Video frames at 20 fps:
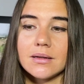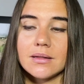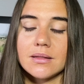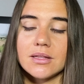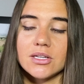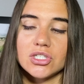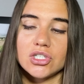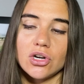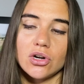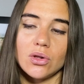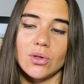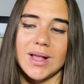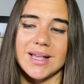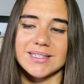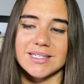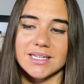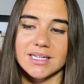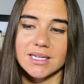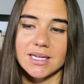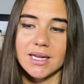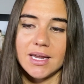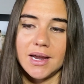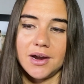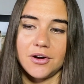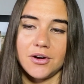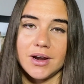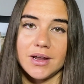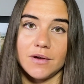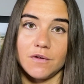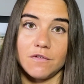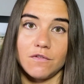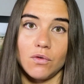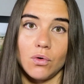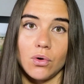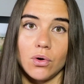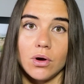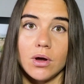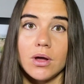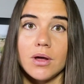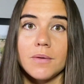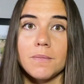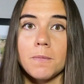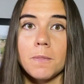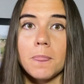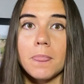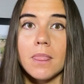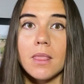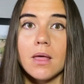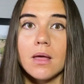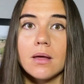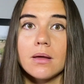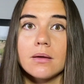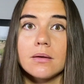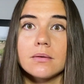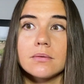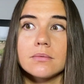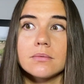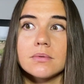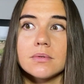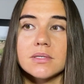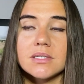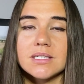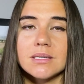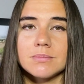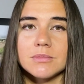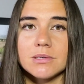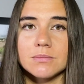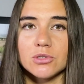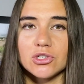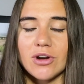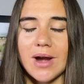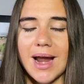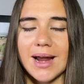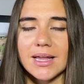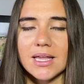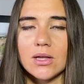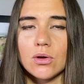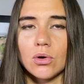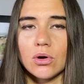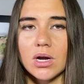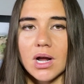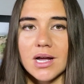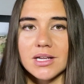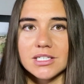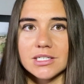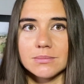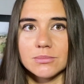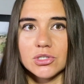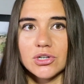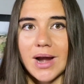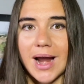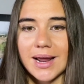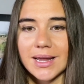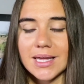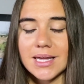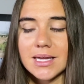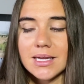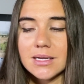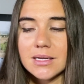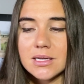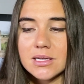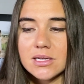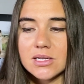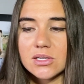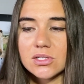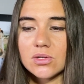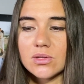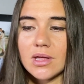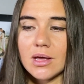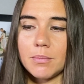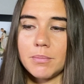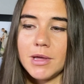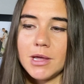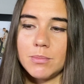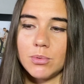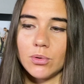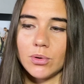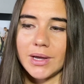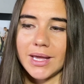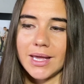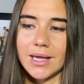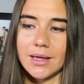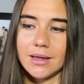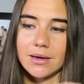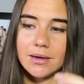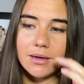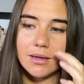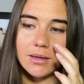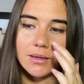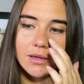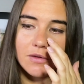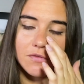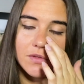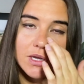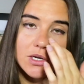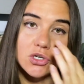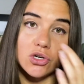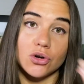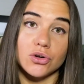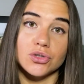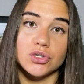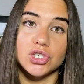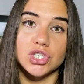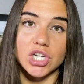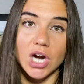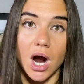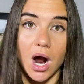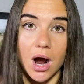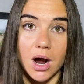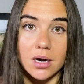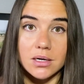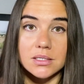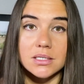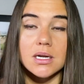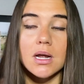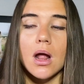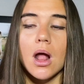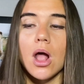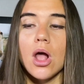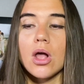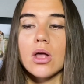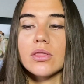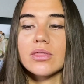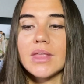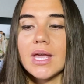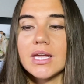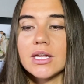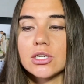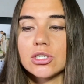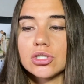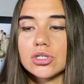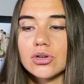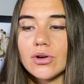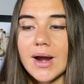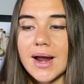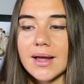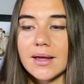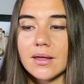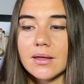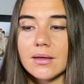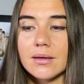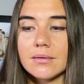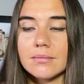The journal has like an area for symptom tracking or custom tracking, so that people can, if they don't chart, they can track,